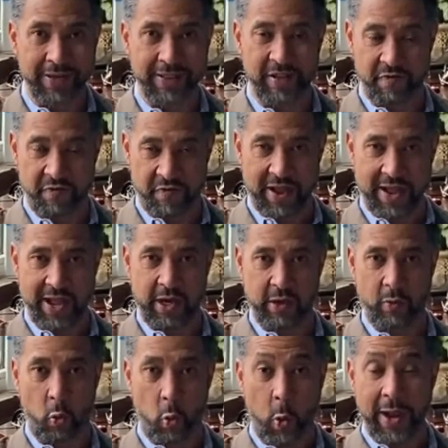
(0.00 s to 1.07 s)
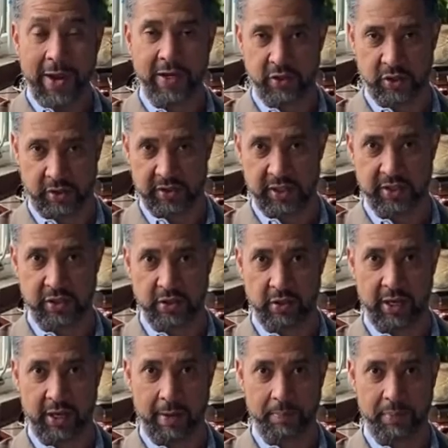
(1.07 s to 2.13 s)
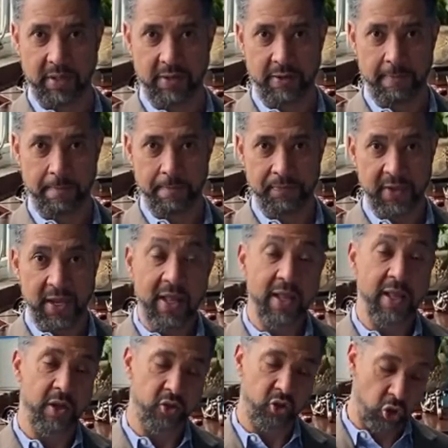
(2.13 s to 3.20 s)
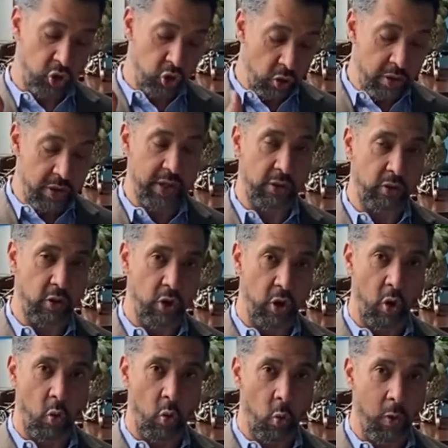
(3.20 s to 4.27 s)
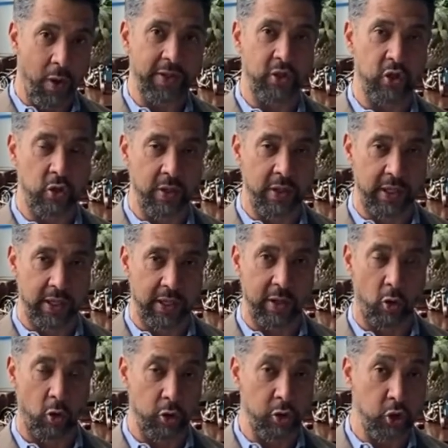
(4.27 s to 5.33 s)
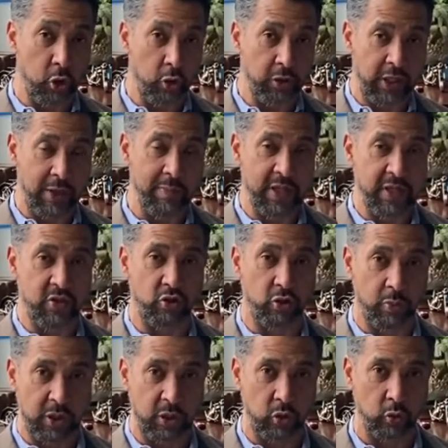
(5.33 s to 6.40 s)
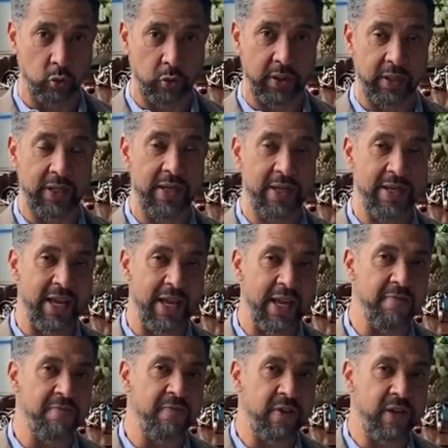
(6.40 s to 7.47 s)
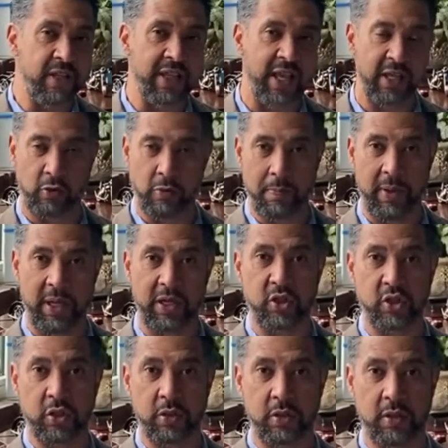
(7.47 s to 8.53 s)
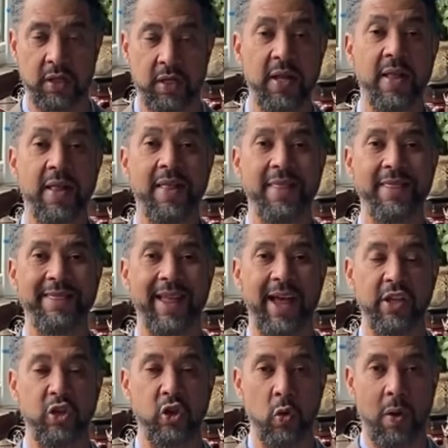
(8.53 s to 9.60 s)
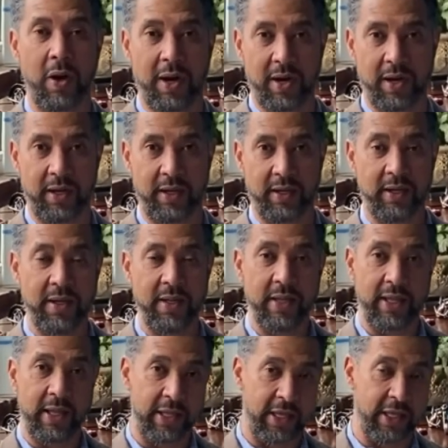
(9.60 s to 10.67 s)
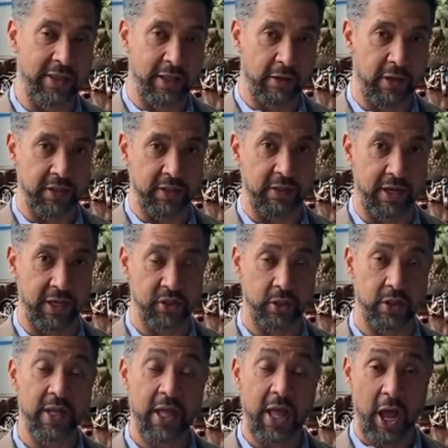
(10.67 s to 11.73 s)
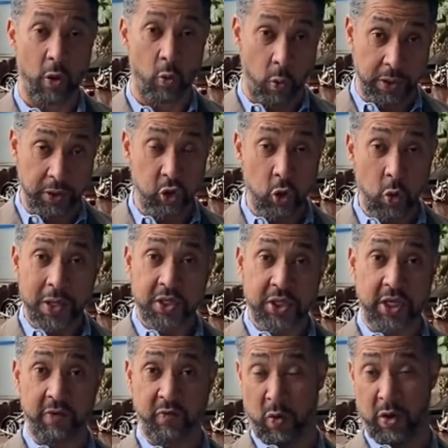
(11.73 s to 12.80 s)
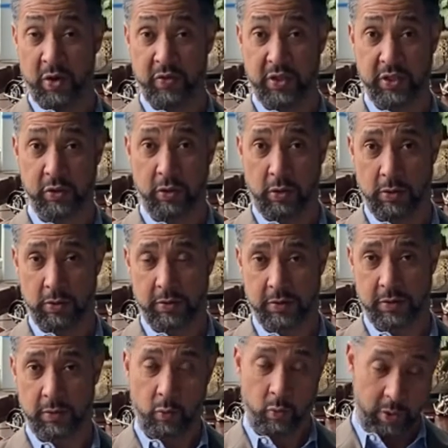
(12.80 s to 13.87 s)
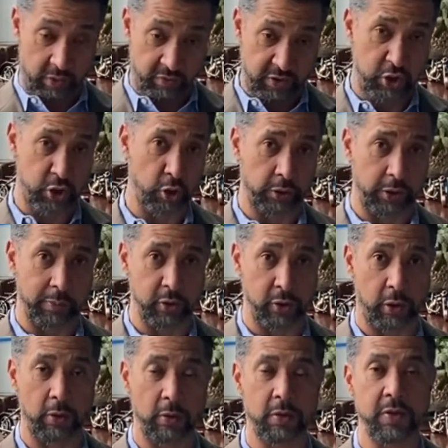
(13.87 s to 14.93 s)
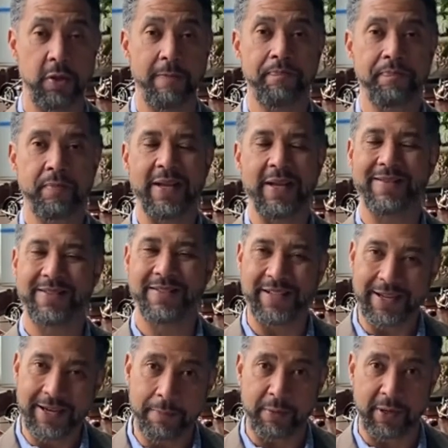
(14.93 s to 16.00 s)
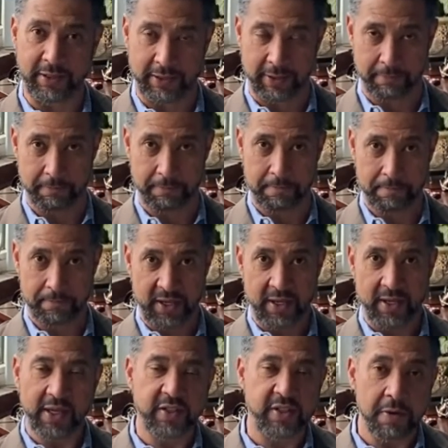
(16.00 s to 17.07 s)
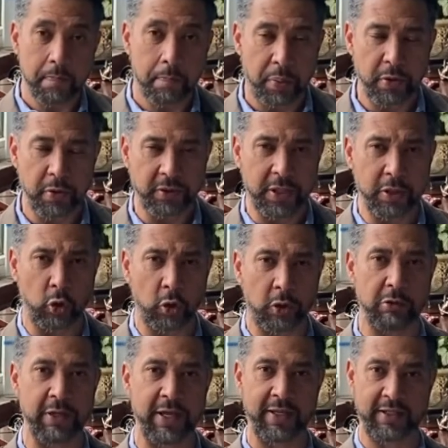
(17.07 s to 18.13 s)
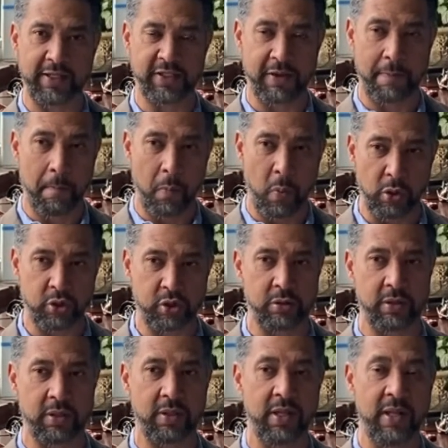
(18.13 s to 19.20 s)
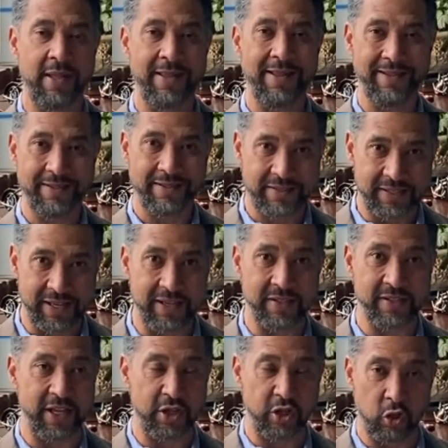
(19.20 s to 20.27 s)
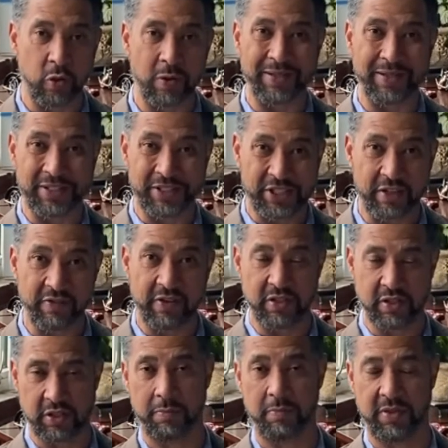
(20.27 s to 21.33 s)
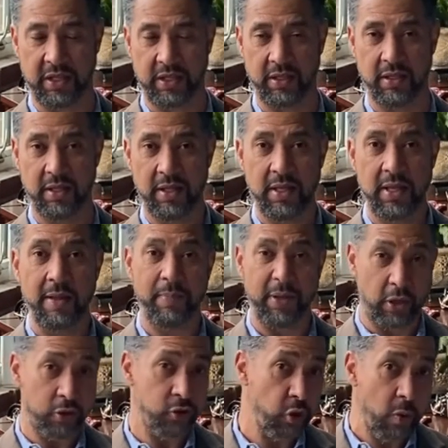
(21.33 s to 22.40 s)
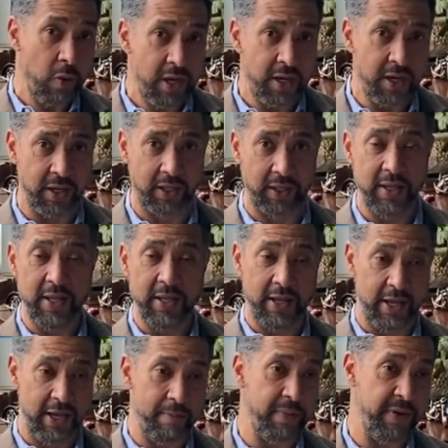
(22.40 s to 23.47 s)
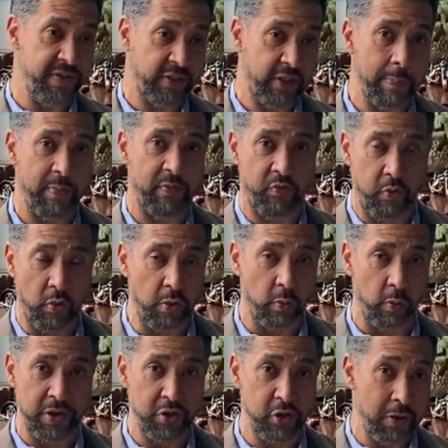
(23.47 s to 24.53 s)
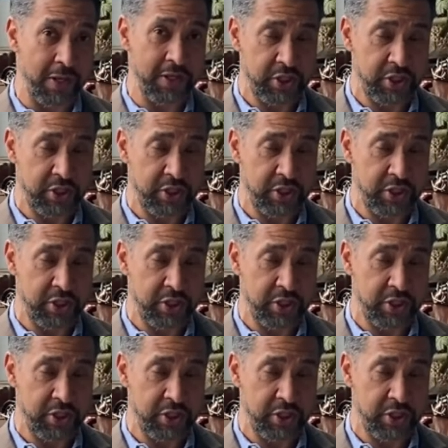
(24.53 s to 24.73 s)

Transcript: define when success is going to happen. So you need to know what you need or your team needs to be doing every day to make sure that you are in the right direction. And when you achieve one of these goals, one of these short-term goals, celebrate them. It's important to create this emotional sense that you're achieving something, because you are. Every step forward, you're